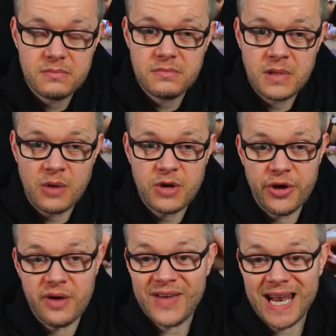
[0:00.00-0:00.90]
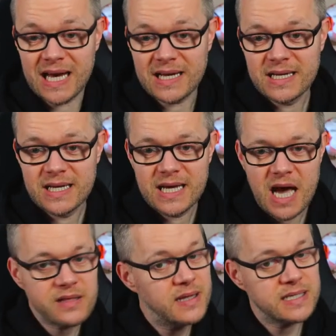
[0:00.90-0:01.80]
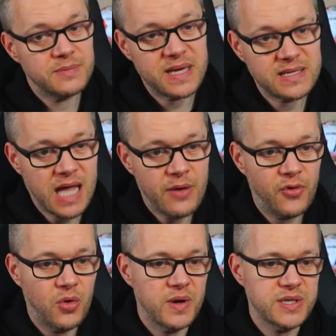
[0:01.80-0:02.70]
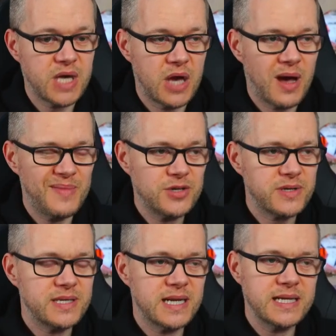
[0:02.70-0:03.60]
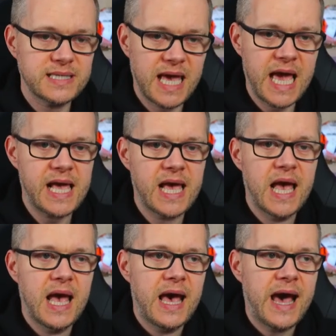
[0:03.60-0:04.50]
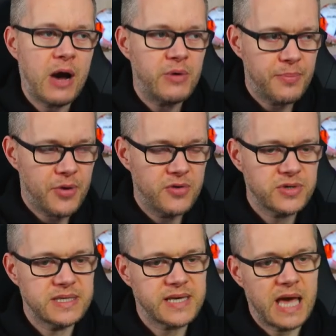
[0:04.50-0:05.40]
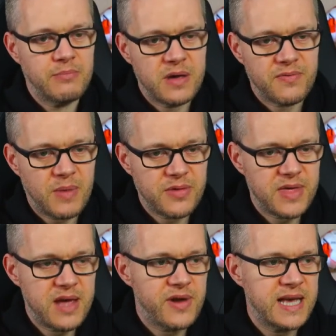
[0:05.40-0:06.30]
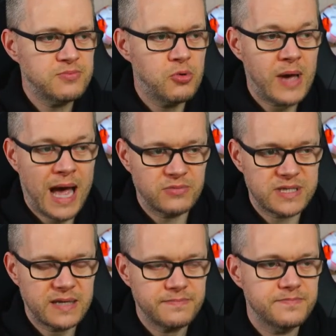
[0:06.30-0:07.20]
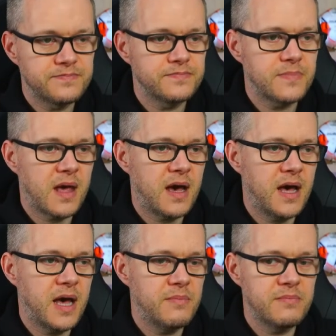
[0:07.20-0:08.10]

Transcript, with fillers: like we hurt Villa... I think that's a big step forward. So I'm interested in seeing how we approach this game. My, my theory is we'll counter, um,